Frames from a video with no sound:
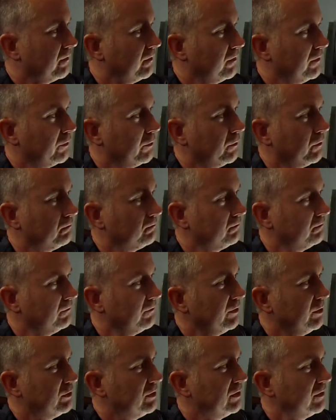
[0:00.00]
little
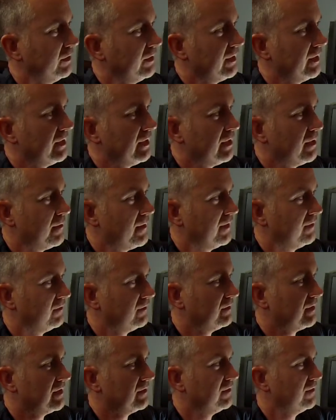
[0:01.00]
utility on here that
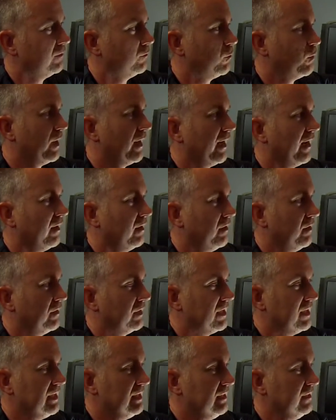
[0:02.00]
senses where the
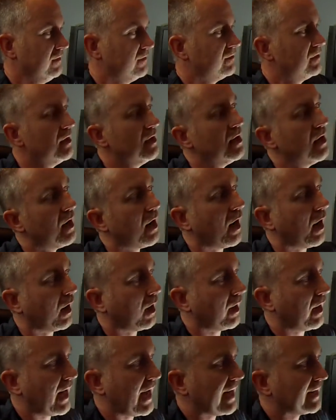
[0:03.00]
keys
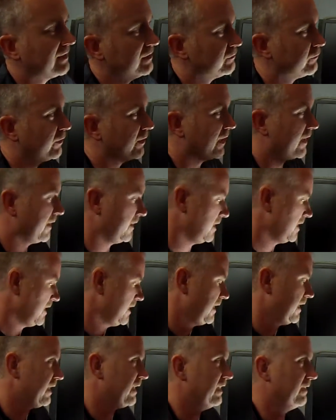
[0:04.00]
are active or not.
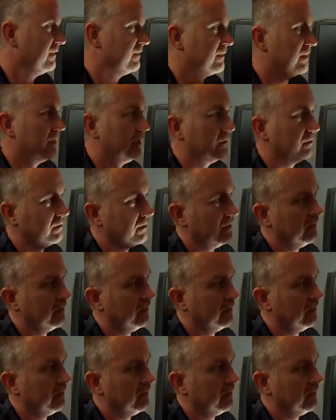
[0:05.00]
It